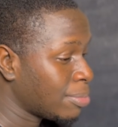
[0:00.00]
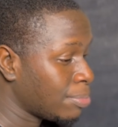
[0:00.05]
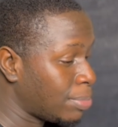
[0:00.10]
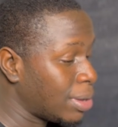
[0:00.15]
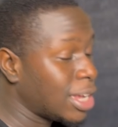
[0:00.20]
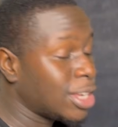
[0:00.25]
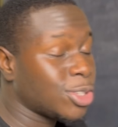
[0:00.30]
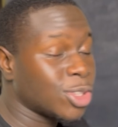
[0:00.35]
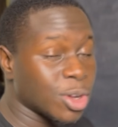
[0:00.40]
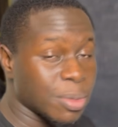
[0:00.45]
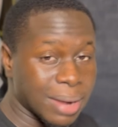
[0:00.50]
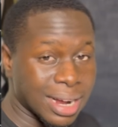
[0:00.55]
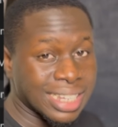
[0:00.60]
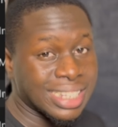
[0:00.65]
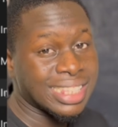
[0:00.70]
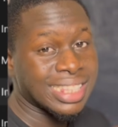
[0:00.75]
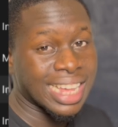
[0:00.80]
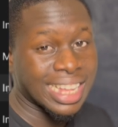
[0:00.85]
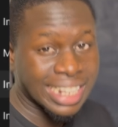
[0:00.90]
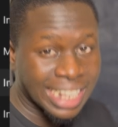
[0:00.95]
Based on my
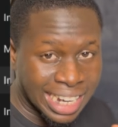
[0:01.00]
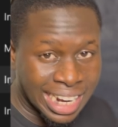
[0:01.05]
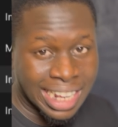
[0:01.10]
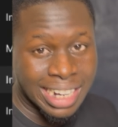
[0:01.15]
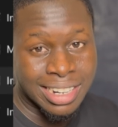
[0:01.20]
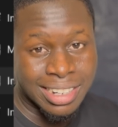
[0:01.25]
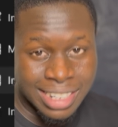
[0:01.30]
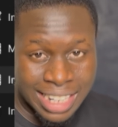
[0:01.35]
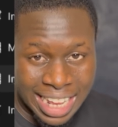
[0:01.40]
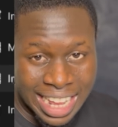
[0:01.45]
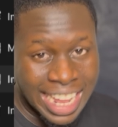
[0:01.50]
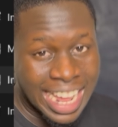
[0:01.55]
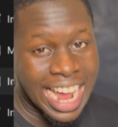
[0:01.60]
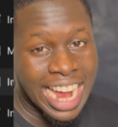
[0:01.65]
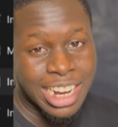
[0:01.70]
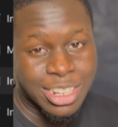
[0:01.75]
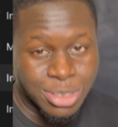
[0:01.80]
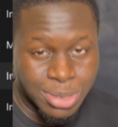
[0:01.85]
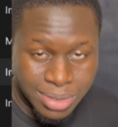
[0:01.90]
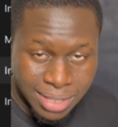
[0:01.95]
standard and the
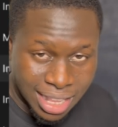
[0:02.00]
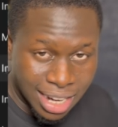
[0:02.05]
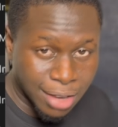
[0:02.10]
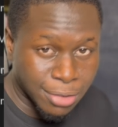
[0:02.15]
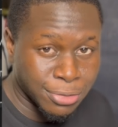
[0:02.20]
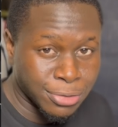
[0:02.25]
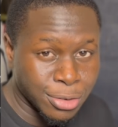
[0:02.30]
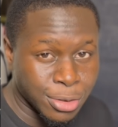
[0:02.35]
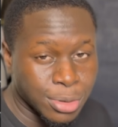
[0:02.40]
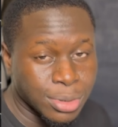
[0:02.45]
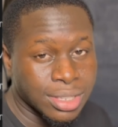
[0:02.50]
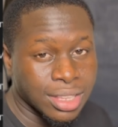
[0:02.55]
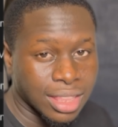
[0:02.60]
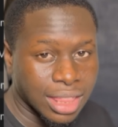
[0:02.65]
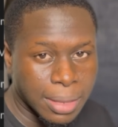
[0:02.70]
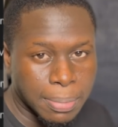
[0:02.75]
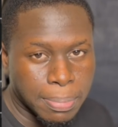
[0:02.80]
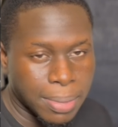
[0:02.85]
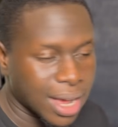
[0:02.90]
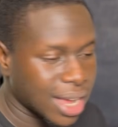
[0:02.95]
AI tools that I've used in
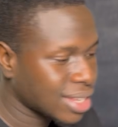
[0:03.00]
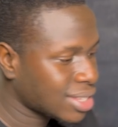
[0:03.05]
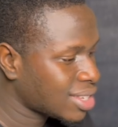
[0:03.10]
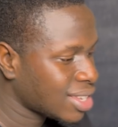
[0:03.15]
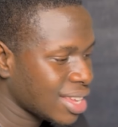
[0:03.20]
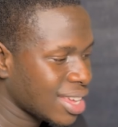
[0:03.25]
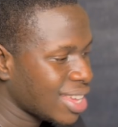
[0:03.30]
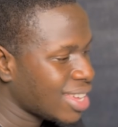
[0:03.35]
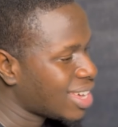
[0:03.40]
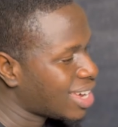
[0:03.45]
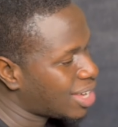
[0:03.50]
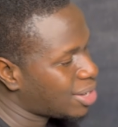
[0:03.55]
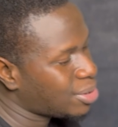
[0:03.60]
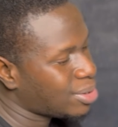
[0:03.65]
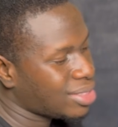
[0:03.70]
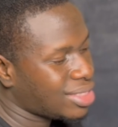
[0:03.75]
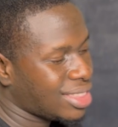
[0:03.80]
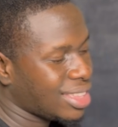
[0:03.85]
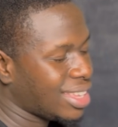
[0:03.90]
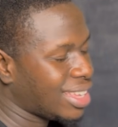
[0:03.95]
the past, I
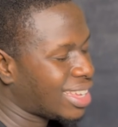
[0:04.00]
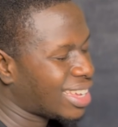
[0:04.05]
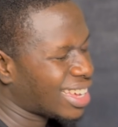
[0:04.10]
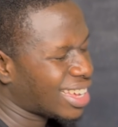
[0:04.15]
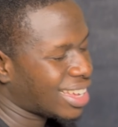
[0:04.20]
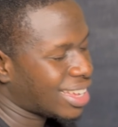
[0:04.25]
don't think